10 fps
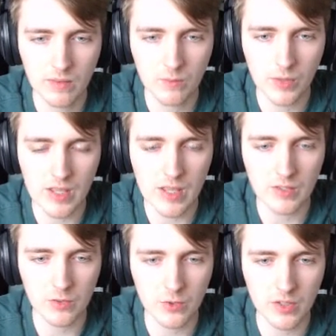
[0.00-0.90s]
Whether he has a
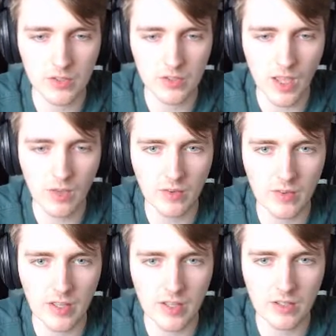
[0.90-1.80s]
trick to counter
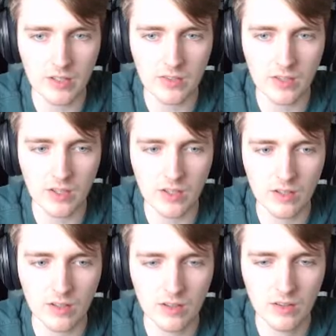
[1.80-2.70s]
that is
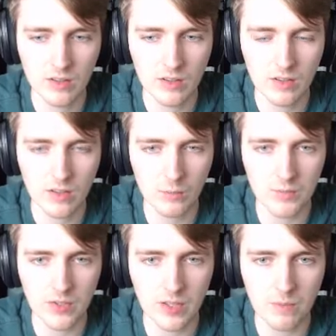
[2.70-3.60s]
up
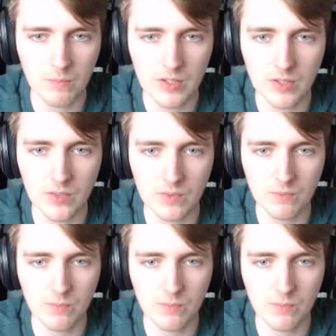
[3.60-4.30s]
to him. He doesn't.